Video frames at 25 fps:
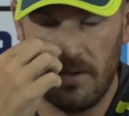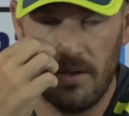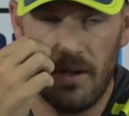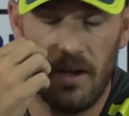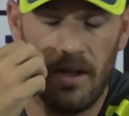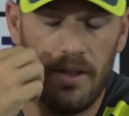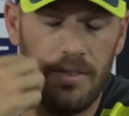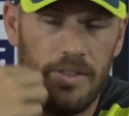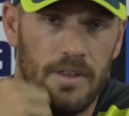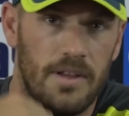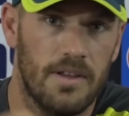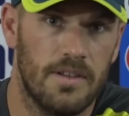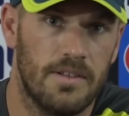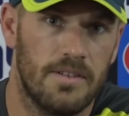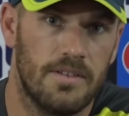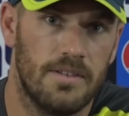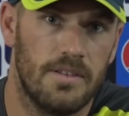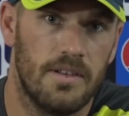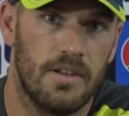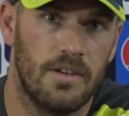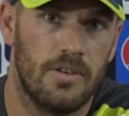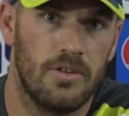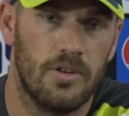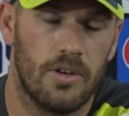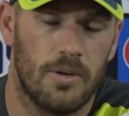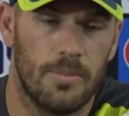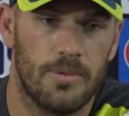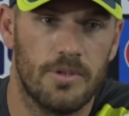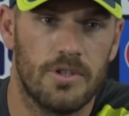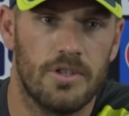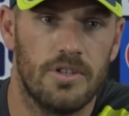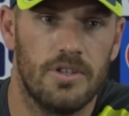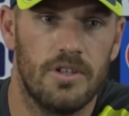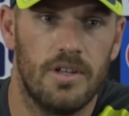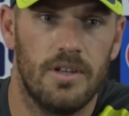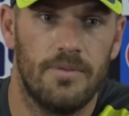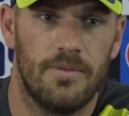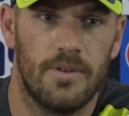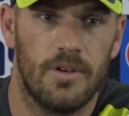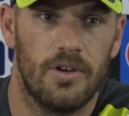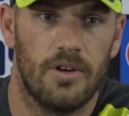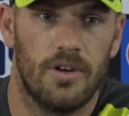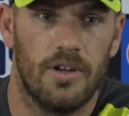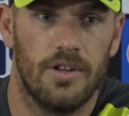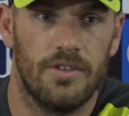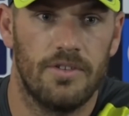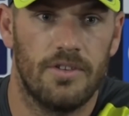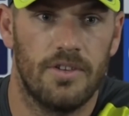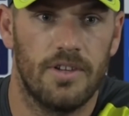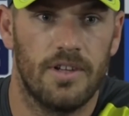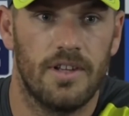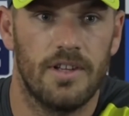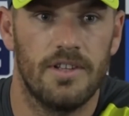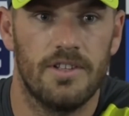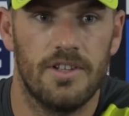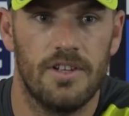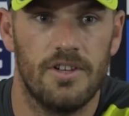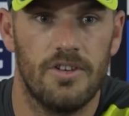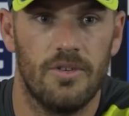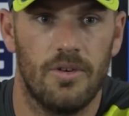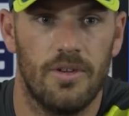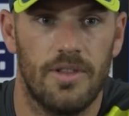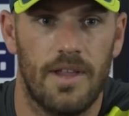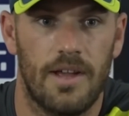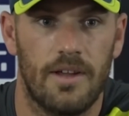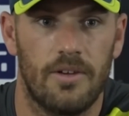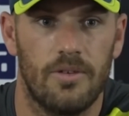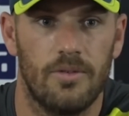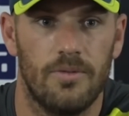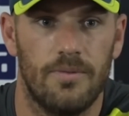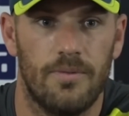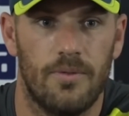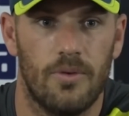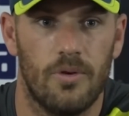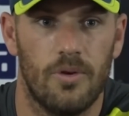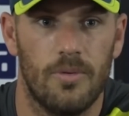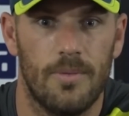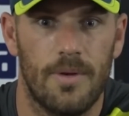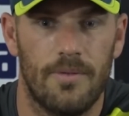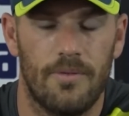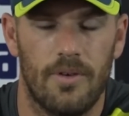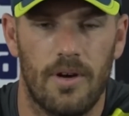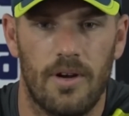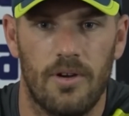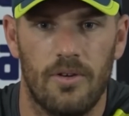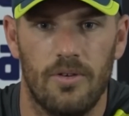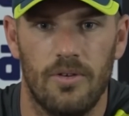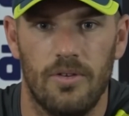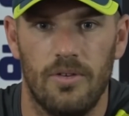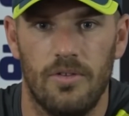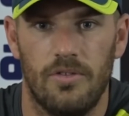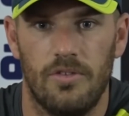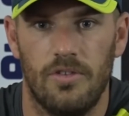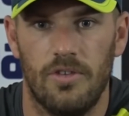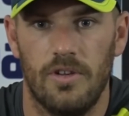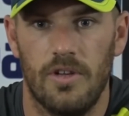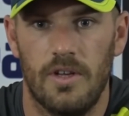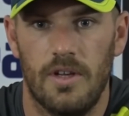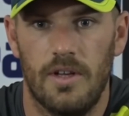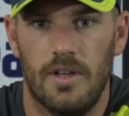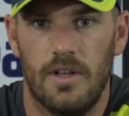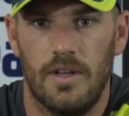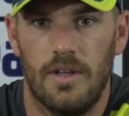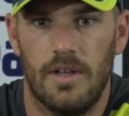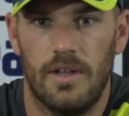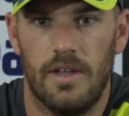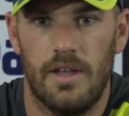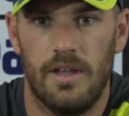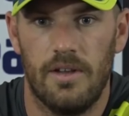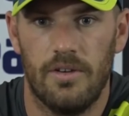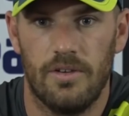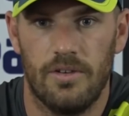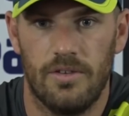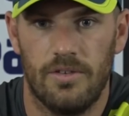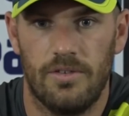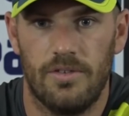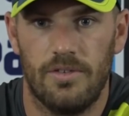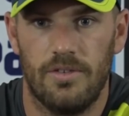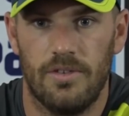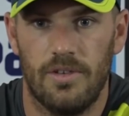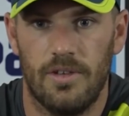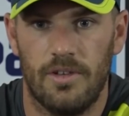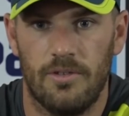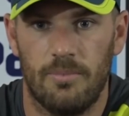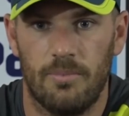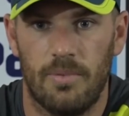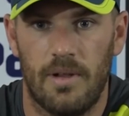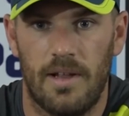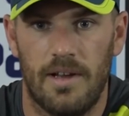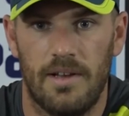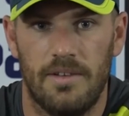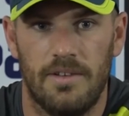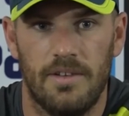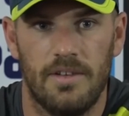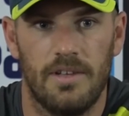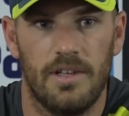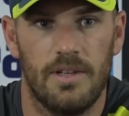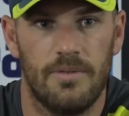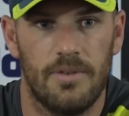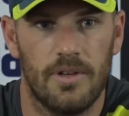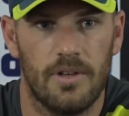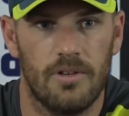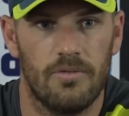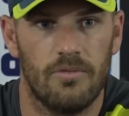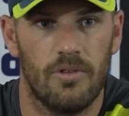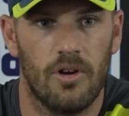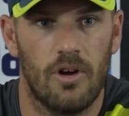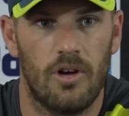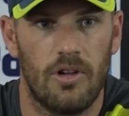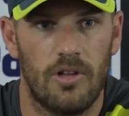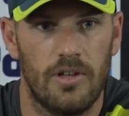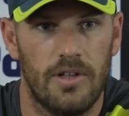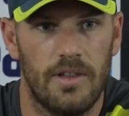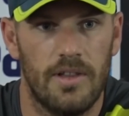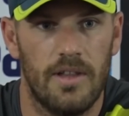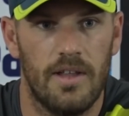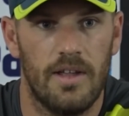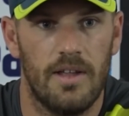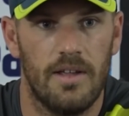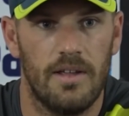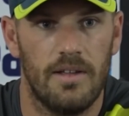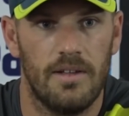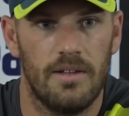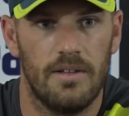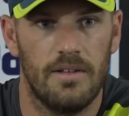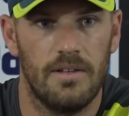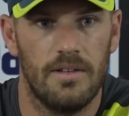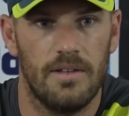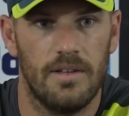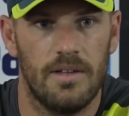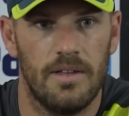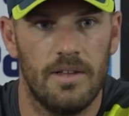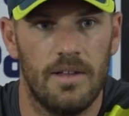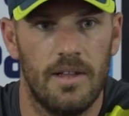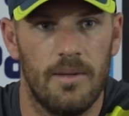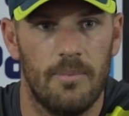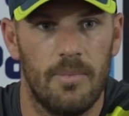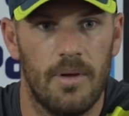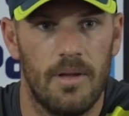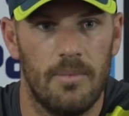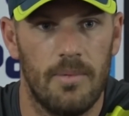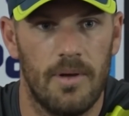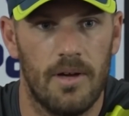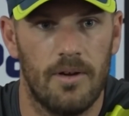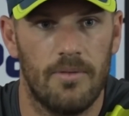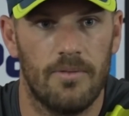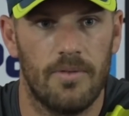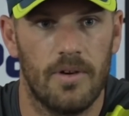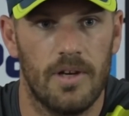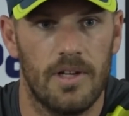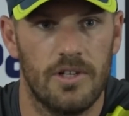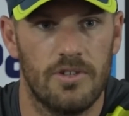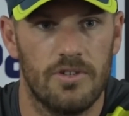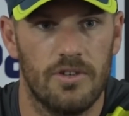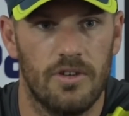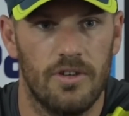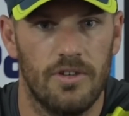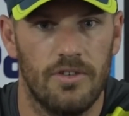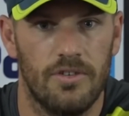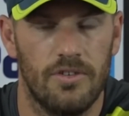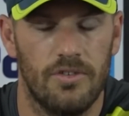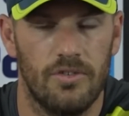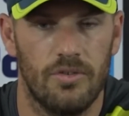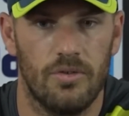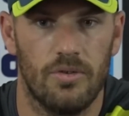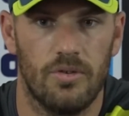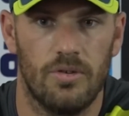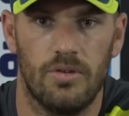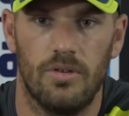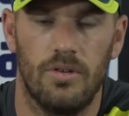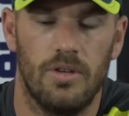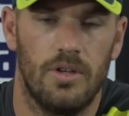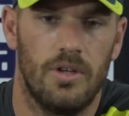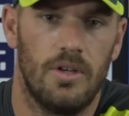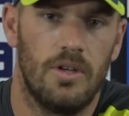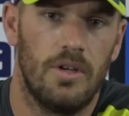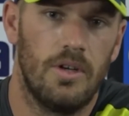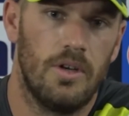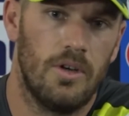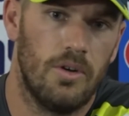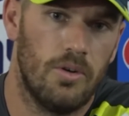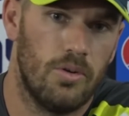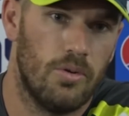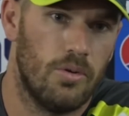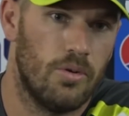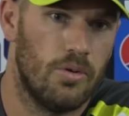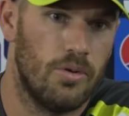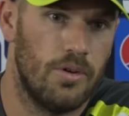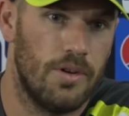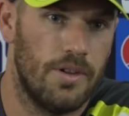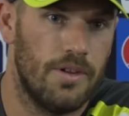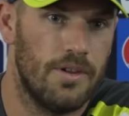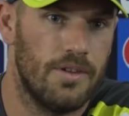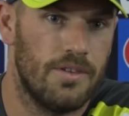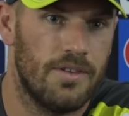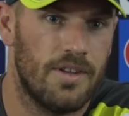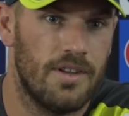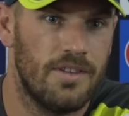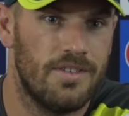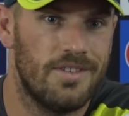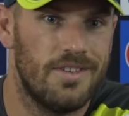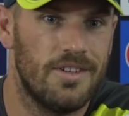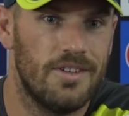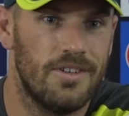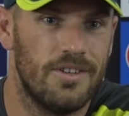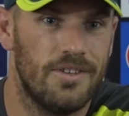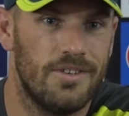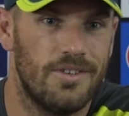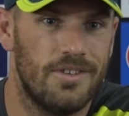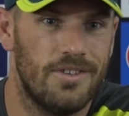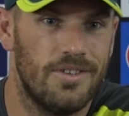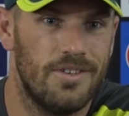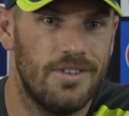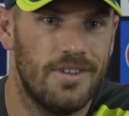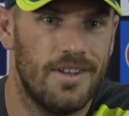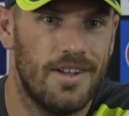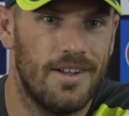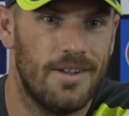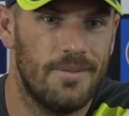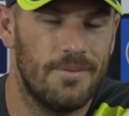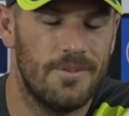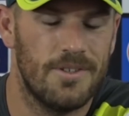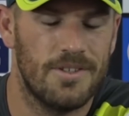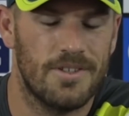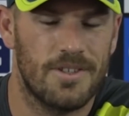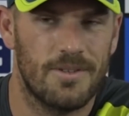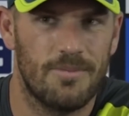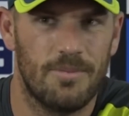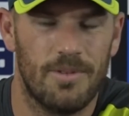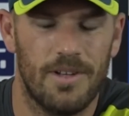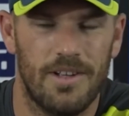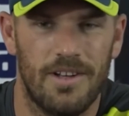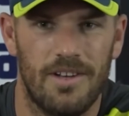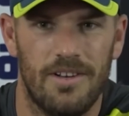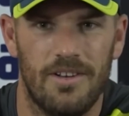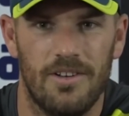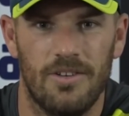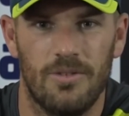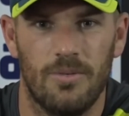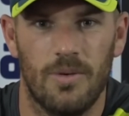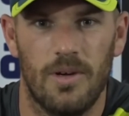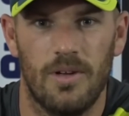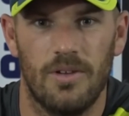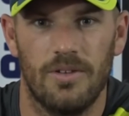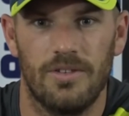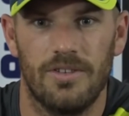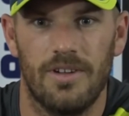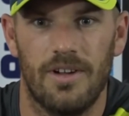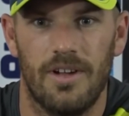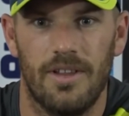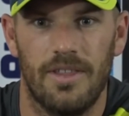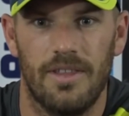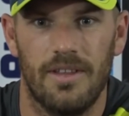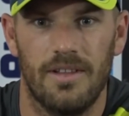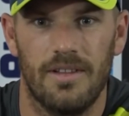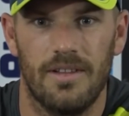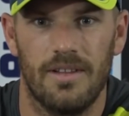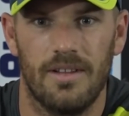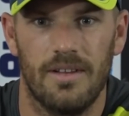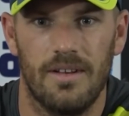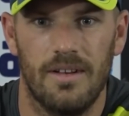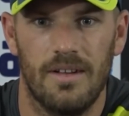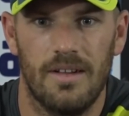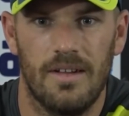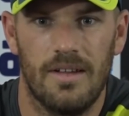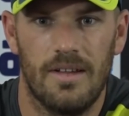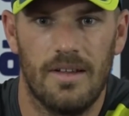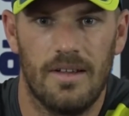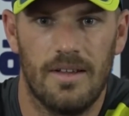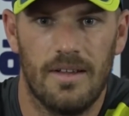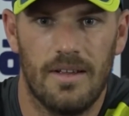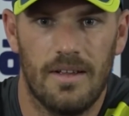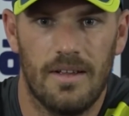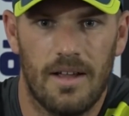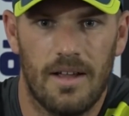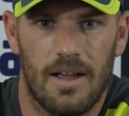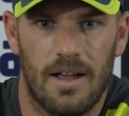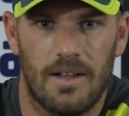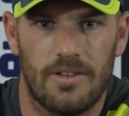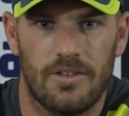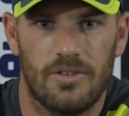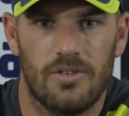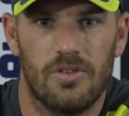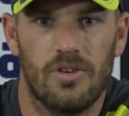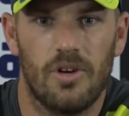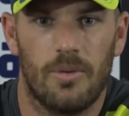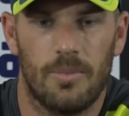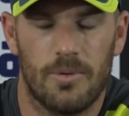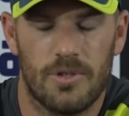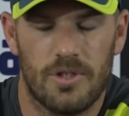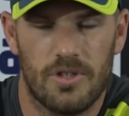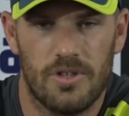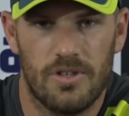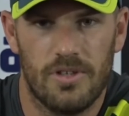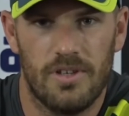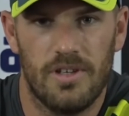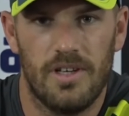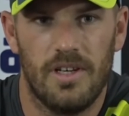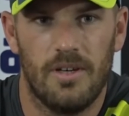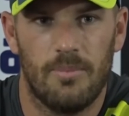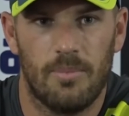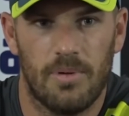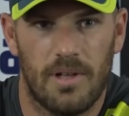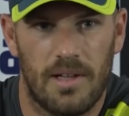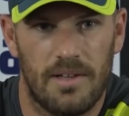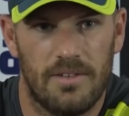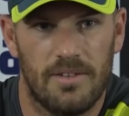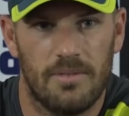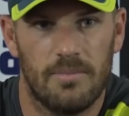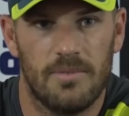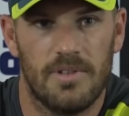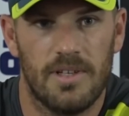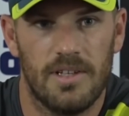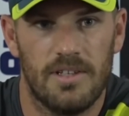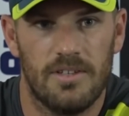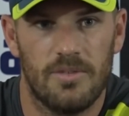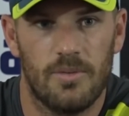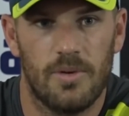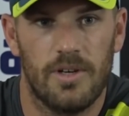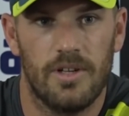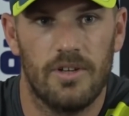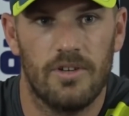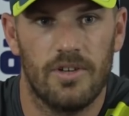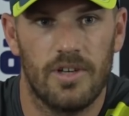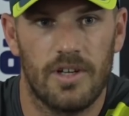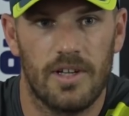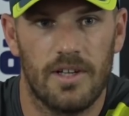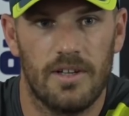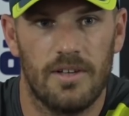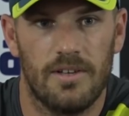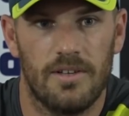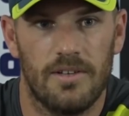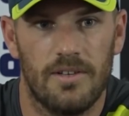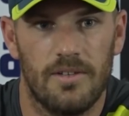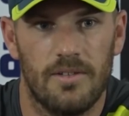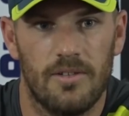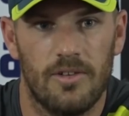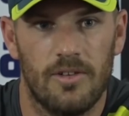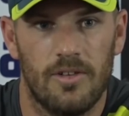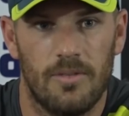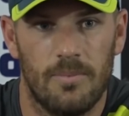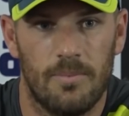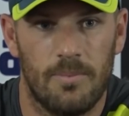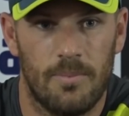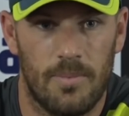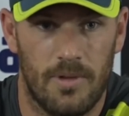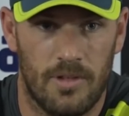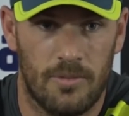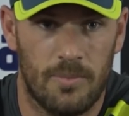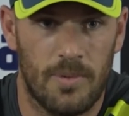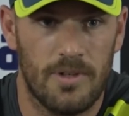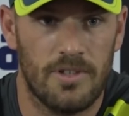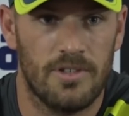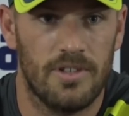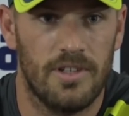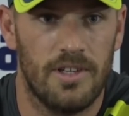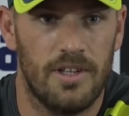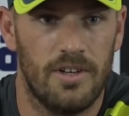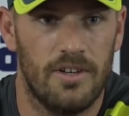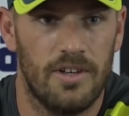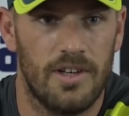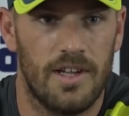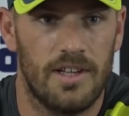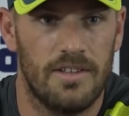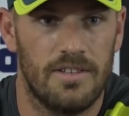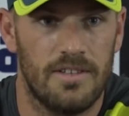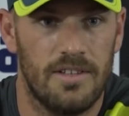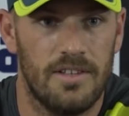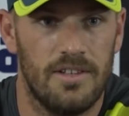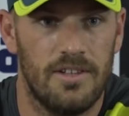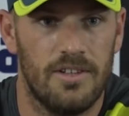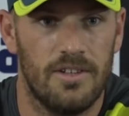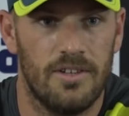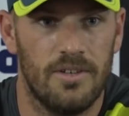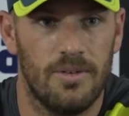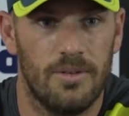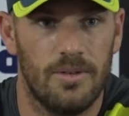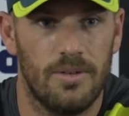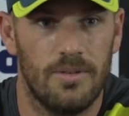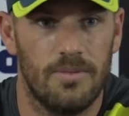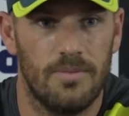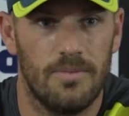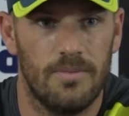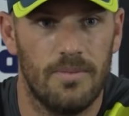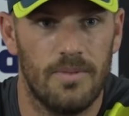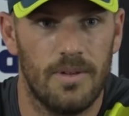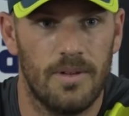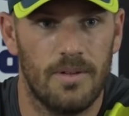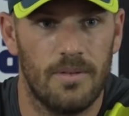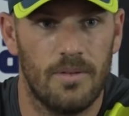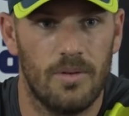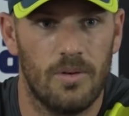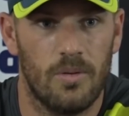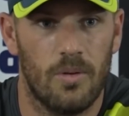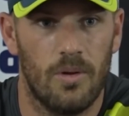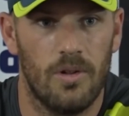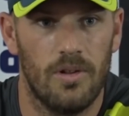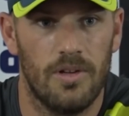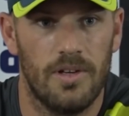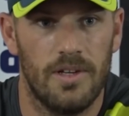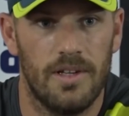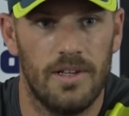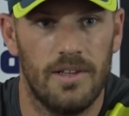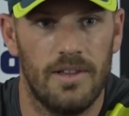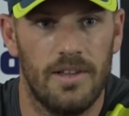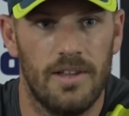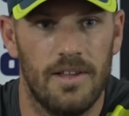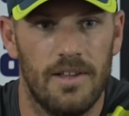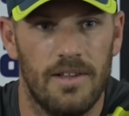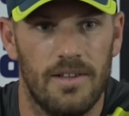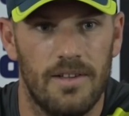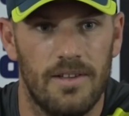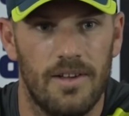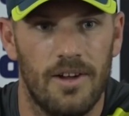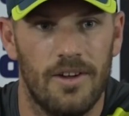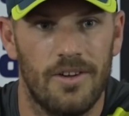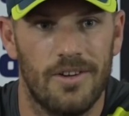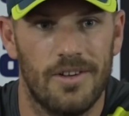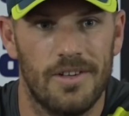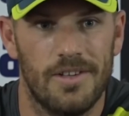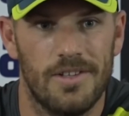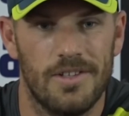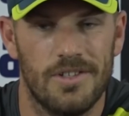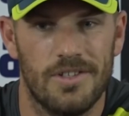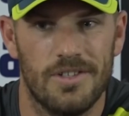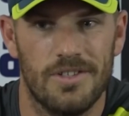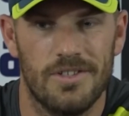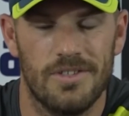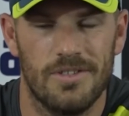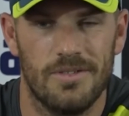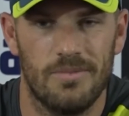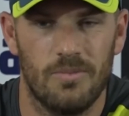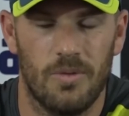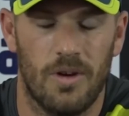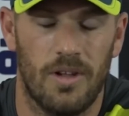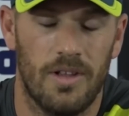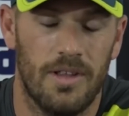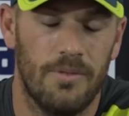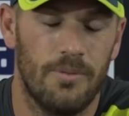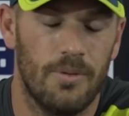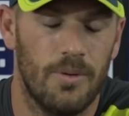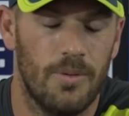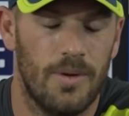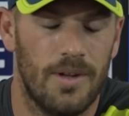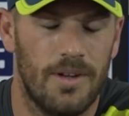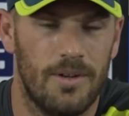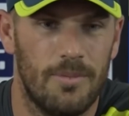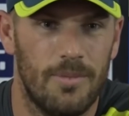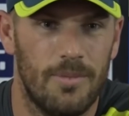I think it's a good opportunity for guys to continue on that good form. Everyone who's here has played a significant role in their BBL franchises or in the Test series just completed as well. So I think that that's a good opportunity to play some T20 cricket, especially here against India, who are quality in their own conditions, well, everywhere